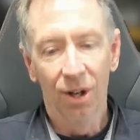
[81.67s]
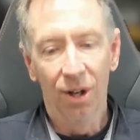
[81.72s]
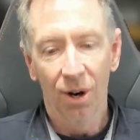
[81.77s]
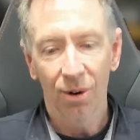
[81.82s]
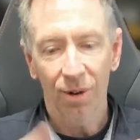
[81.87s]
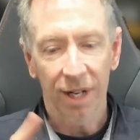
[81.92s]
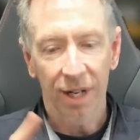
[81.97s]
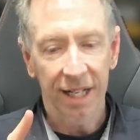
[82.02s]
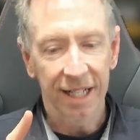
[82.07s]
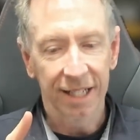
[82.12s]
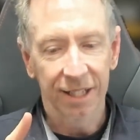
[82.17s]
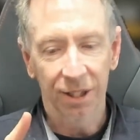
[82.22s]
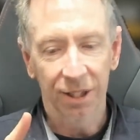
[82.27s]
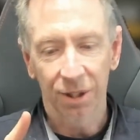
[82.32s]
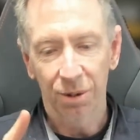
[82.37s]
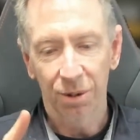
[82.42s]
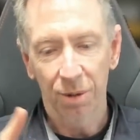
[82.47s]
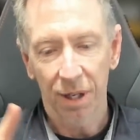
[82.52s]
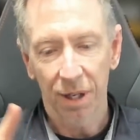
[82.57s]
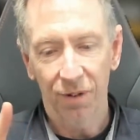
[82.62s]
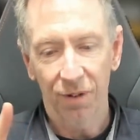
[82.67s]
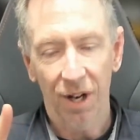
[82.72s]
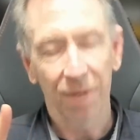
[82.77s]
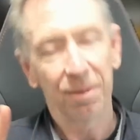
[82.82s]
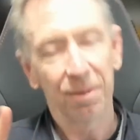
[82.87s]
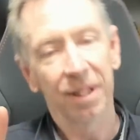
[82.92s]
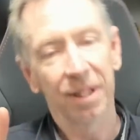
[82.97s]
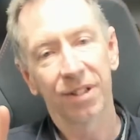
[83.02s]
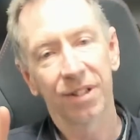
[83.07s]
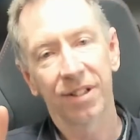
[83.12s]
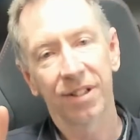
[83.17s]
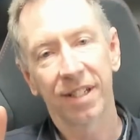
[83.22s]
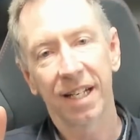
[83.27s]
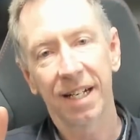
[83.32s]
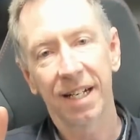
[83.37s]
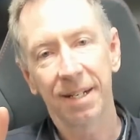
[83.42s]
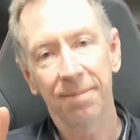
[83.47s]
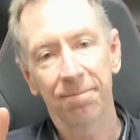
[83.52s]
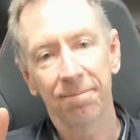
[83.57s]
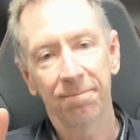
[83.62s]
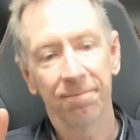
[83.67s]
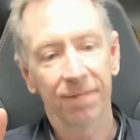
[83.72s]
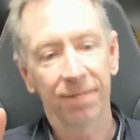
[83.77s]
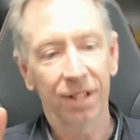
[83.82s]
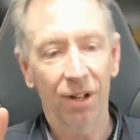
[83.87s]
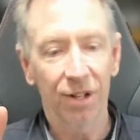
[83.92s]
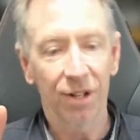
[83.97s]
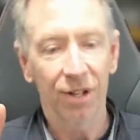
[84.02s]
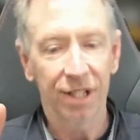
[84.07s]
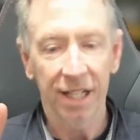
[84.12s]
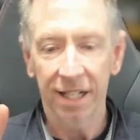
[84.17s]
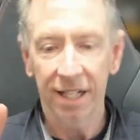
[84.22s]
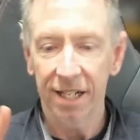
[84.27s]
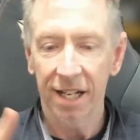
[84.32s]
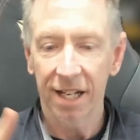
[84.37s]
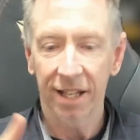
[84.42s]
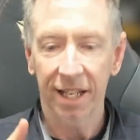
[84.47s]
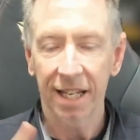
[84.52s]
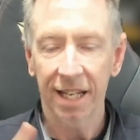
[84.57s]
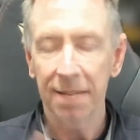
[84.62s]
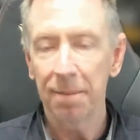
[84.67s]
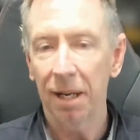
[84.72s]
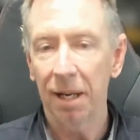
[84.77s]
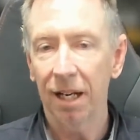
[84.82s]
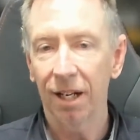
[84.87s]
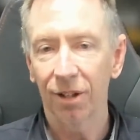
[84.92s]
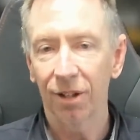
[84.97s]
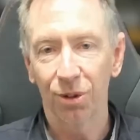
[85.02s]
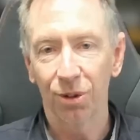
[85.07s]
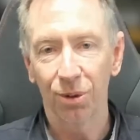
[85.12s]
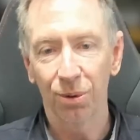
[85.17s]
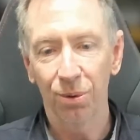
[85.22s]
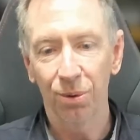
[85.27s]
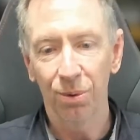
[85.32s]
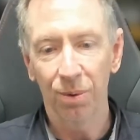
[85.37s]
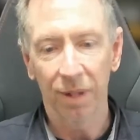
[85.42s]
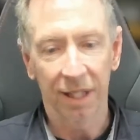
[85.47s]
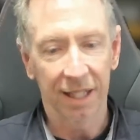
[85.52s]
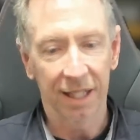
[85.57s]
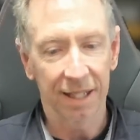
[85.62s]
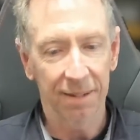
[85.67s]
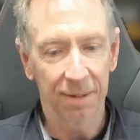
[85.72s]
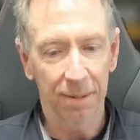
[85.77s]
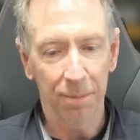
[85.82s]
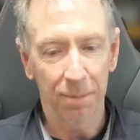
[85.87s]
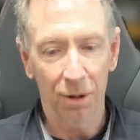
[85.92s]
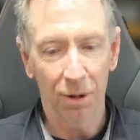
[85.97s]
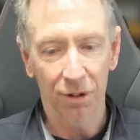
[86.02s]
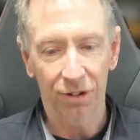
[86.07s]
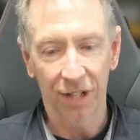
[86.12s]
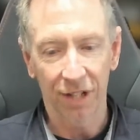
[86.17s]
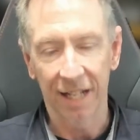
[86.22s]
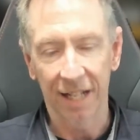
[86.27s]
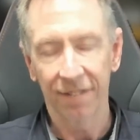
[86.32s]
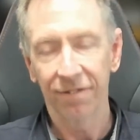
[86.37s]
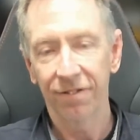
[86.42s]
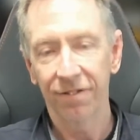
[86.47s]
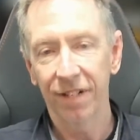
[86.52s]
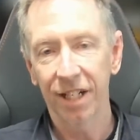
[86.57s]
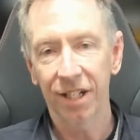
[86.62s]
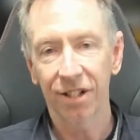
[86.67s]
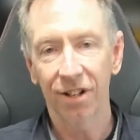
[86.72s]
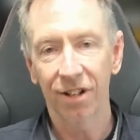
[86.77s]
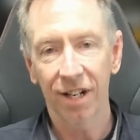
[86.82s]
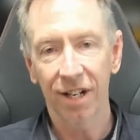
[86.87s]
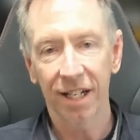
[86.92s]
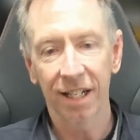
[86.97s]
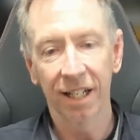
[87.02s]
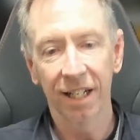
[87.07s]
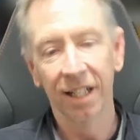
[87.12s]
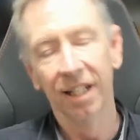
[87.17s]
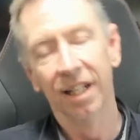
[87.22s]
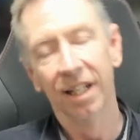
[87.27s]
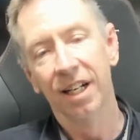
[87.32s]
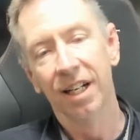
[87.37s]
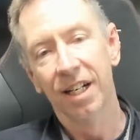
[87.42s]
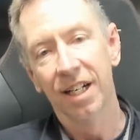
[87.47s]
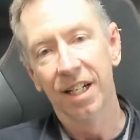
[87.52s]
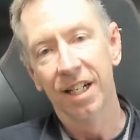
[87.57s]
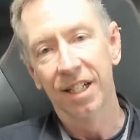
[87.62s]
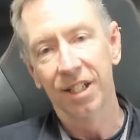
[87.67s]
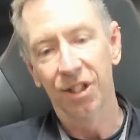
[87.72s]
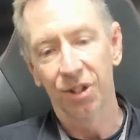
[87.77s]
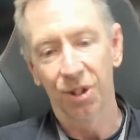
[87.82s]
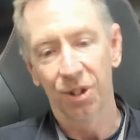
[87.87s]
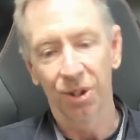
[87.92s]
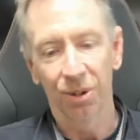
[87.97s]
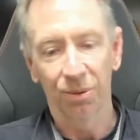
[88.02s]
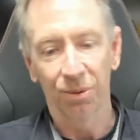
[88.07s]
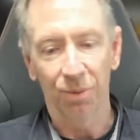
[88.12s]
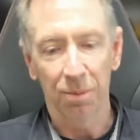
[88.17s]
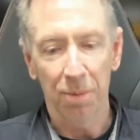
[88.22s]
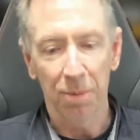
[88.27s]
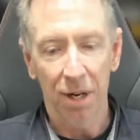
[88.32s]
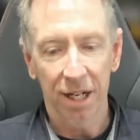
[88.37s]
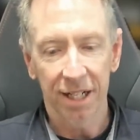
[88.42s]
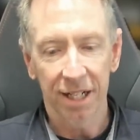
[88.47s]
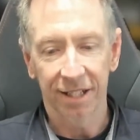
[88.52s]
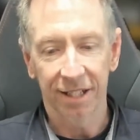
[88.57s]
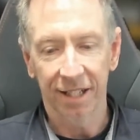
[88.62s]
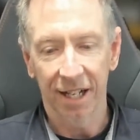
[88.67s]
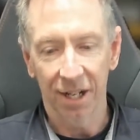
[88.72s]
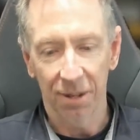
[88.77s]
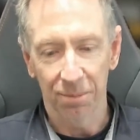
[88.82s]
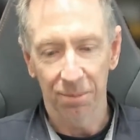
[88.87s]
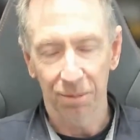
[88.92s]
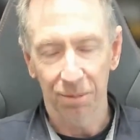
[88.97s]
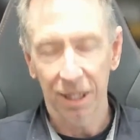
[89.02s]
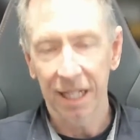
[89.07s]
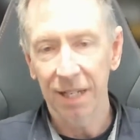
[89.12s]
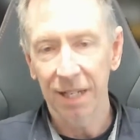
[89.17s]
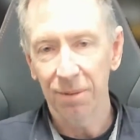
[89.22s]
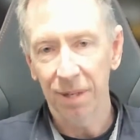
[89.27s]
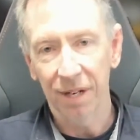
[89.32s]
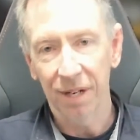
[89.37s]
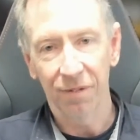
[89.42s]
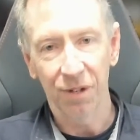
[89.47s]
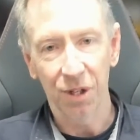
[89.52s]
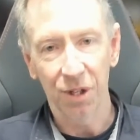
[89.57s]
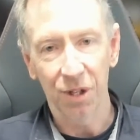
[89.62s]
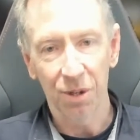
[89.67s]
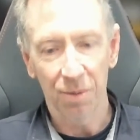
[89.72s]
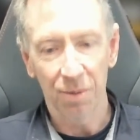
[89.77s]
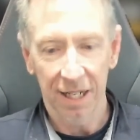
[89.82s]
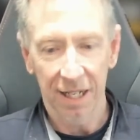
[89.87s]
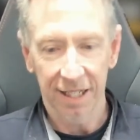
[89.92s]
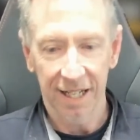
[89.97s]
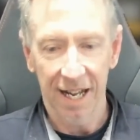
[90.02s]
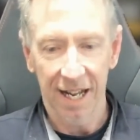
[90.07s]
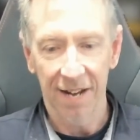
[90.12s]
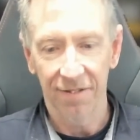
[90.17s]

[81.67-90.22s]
Alrighty, so quick fire ones. So I sent another email to the boss at Finish Line, just to remind to say I'm ready whenever you are to